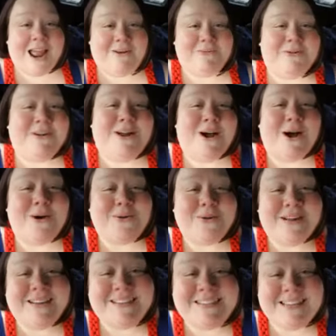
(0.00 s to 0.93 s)
I would
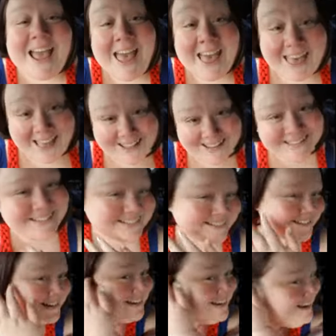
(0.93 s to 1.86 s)
always get.
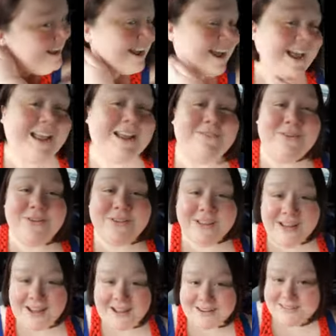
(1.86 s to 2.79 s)
I have
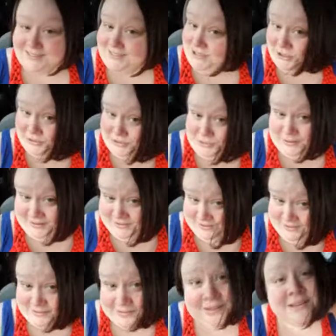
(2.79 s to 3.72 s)
only gotten two
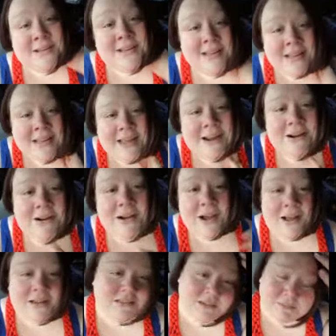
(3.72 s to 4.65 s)

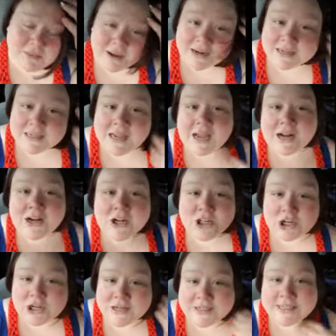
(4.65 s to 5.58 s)
haircuts in my entire
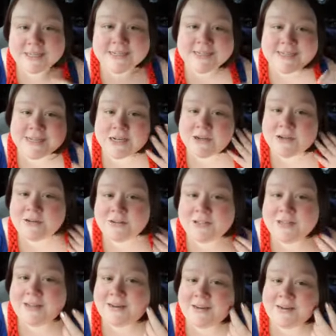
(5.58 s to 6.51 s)
36
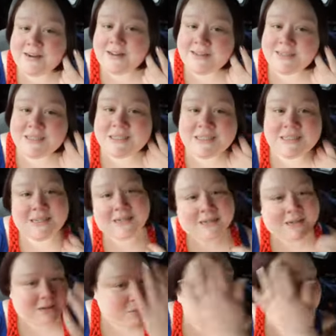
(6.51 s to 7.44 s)
years at a nice
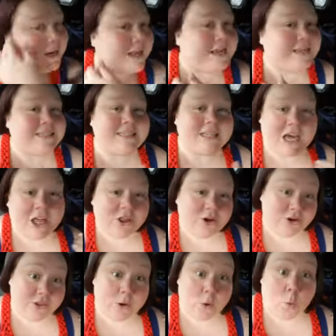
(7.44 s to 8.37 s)
place
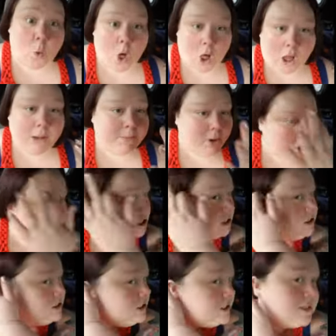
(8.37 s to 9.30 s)
other than
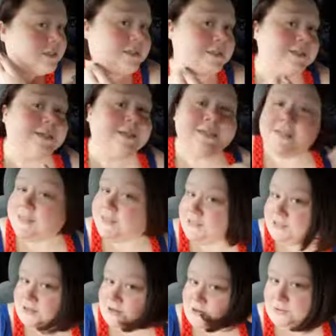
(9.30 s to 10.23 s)
Walmart.
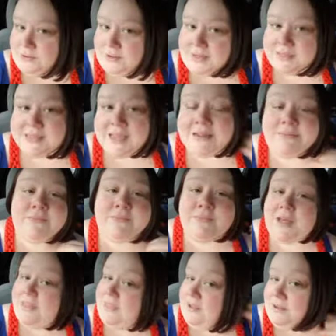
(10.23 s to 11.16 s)
So yes, I'm,
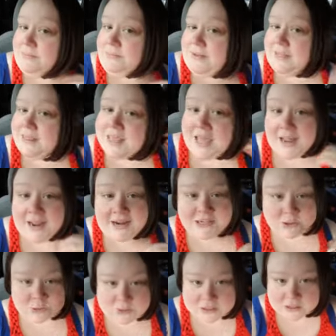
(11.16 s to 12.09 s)
I think I'm at the
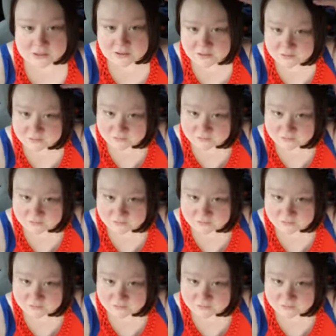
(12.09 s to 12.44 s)
age where